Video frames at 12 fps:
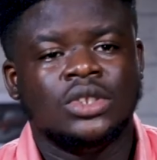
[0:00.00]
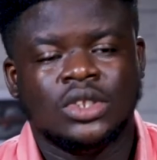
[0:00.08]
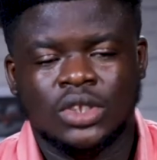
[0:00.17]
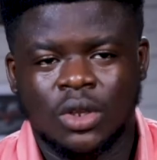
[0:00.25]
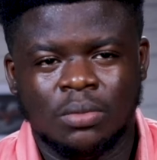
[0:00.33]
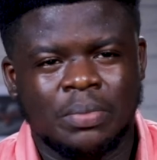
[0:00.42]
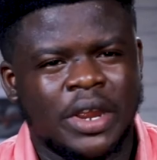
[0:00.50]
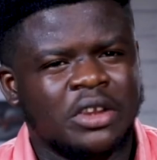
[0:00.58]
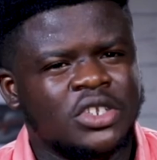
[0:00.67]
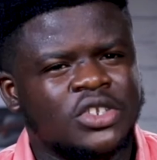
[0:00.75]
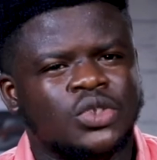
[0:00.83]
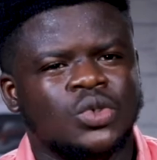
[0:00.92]
Some
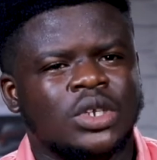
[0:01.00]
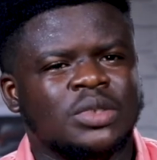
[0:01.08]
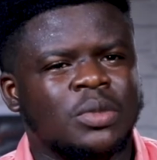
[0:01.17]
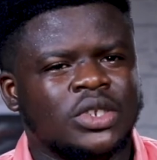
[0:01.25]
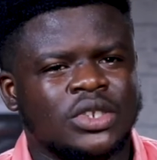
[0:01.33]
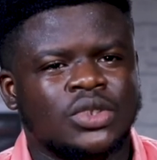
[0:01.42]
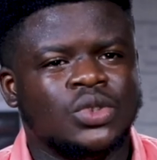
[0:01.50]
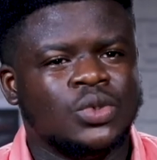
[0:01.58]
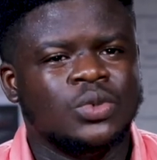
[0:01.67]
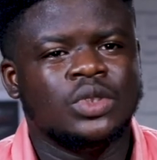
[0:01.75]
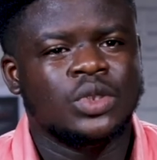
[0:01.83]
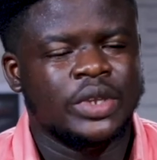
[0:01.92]
parishes do as much as
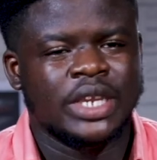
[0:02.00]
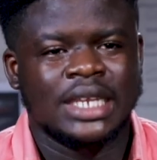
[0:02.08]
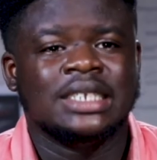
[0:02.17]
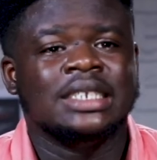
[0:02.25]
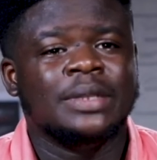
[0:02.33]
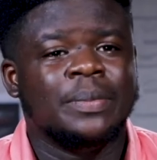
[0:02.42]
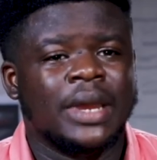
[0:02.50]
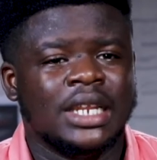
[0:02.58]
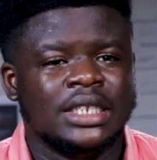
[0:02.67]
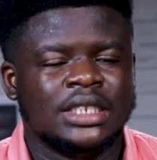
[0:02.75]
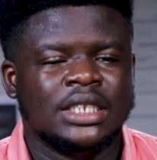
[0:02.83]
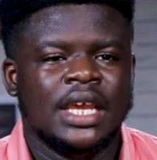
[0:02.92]
2-3 years, it
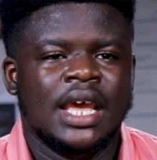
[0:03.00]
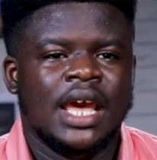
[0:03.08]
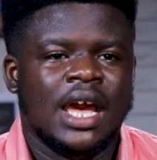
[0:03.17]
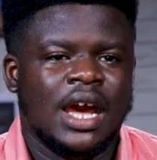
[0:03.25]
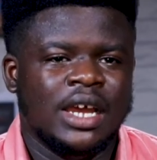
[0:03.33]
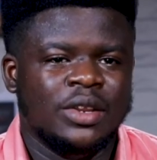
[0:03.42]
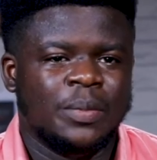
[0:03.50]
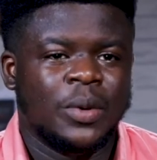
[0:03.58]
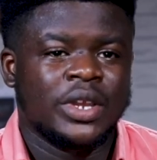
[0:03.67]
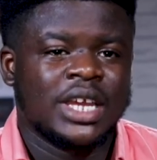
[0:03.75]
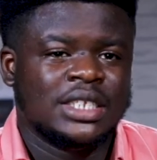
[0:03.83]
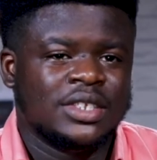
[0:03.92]
depends. And
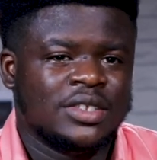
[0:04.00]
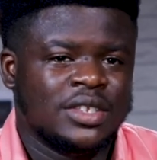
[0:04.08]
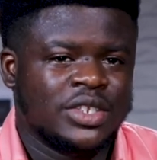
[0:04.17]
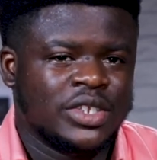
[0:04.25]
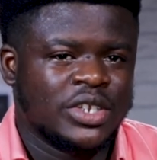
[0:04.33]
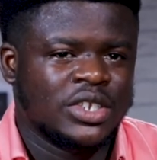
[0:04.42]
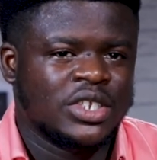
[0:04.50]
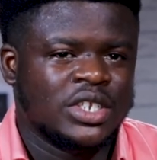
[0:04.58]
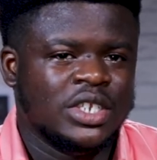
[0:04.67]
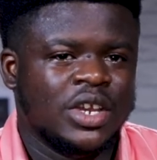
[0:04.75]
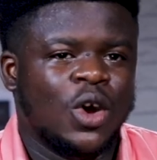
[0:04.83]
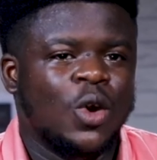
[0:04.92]
upon getting to the church,
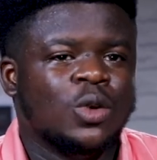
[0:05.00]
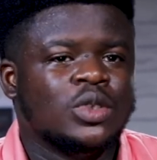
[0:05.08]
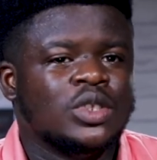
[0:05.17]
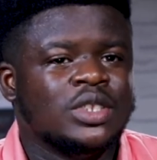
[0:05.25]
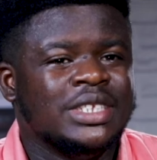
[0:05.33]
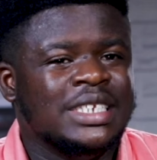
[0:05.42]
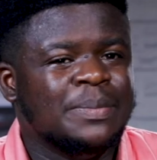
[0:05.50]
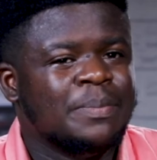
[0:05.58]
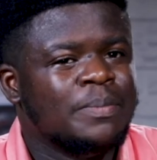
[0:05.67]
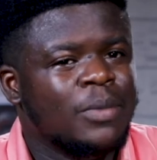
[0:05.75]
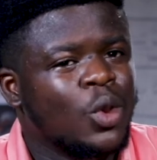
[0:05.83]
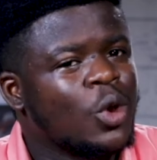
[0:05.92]
the
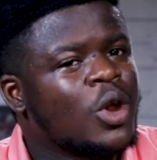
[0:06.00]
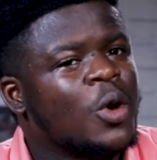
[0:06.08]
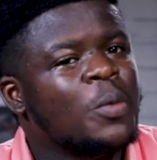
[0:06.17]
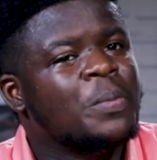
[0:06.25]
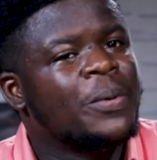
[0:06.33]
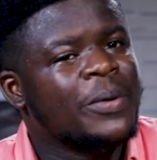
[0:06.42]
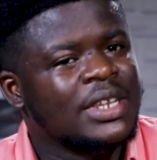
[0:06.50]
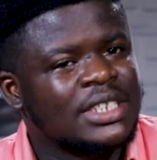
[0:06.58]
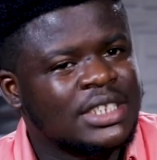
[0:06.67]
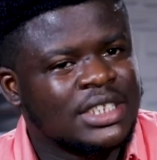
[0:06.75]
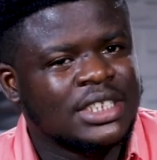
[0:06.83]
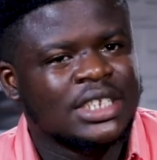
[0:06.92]
local
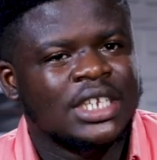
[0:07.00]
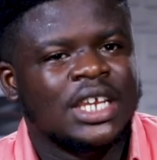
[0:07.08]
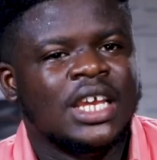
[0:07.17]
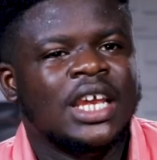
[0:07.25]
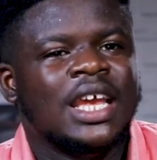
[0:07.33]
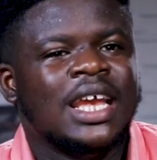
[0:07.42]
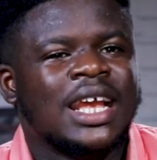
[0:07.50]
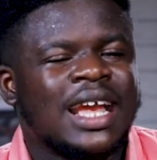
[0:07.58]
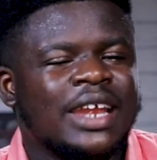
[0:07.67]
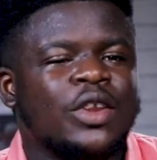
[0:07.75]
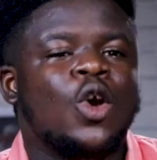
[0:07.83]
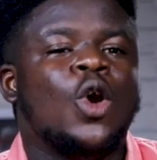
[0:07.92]
priests
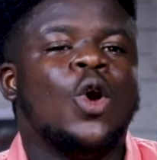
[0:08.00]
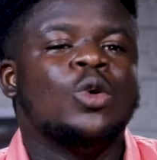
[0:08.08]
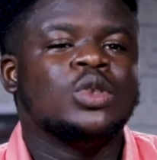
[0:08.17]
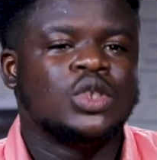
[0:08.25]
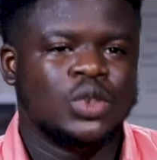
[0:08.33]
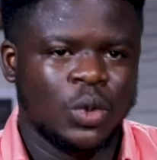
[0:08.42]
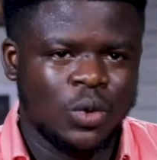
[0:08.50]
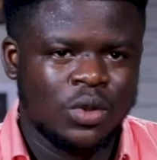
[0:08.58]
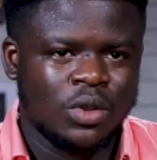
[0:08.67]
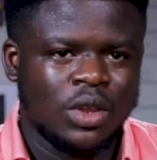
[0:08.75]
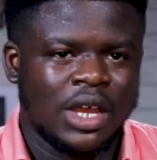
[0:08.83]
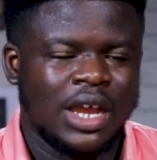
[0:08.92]
can also,
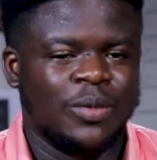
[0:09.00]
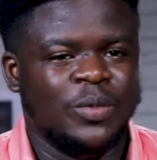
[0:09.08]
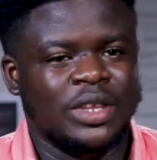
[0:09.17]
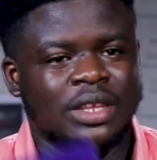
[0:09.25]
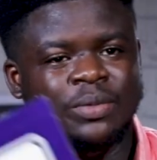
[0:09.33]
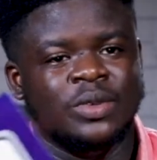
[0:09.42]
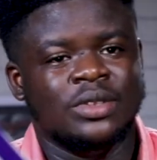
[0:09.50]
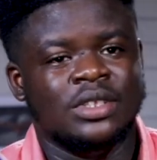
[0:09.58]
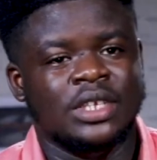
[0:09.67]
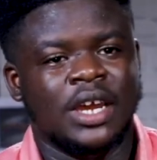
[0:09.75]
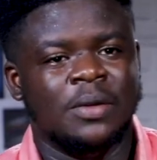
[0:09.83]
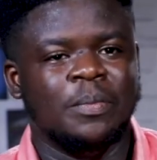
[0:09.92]
with
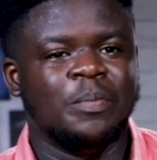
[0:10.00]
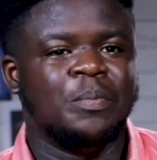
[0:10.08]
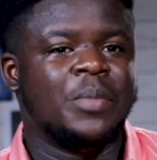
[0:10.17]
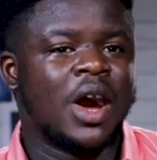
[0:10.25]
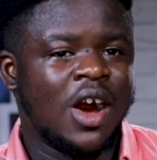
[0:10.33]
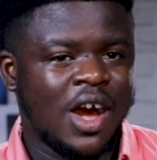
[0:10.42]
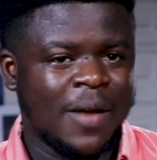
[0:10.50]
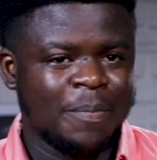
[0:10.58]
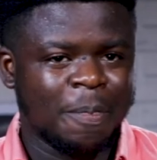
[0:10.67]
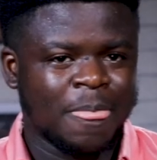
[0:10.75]
the power